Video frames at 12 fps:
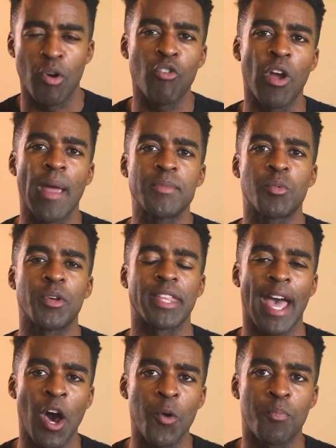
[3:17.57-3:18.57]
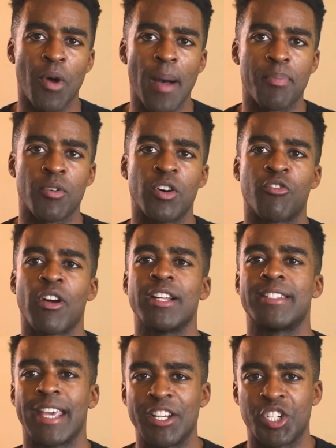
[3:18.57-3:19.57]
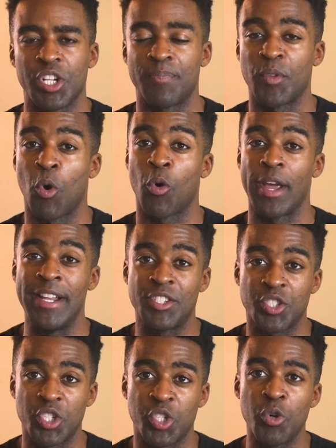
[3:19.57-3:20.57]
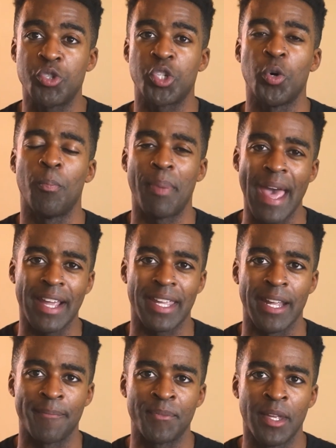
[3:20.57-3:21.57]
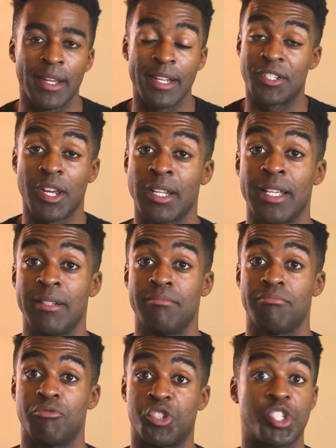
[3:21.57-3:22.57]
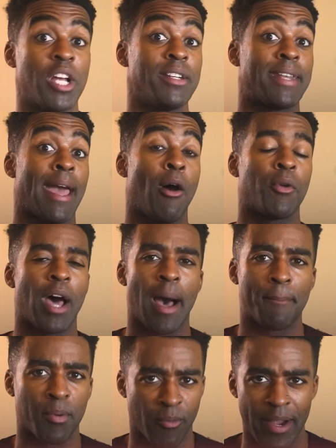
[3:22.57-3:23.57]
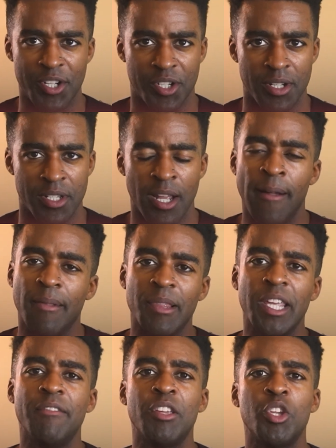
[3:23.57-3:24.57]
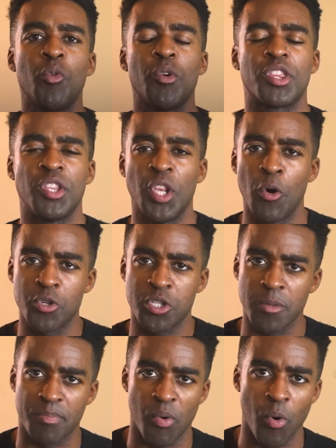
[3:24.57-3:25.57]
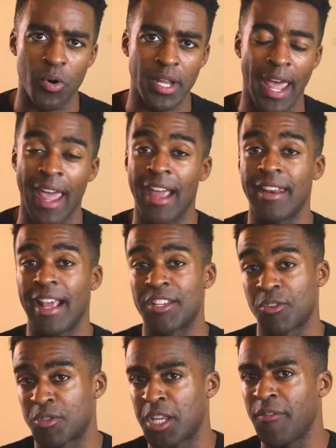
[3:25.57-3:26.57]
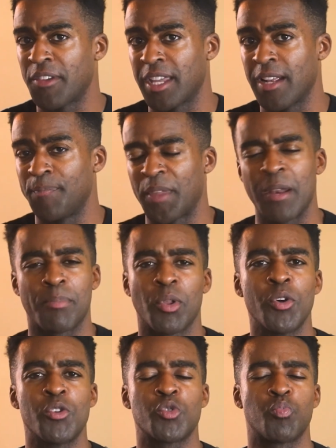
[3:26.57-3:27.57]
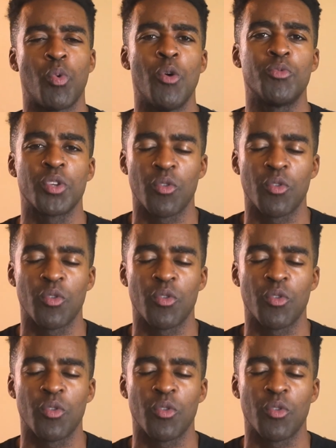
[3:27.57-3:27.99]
Programs without proper accreditation or institutional backing can suddenly shut down operations, leaving you with no support and a certificate that employers won't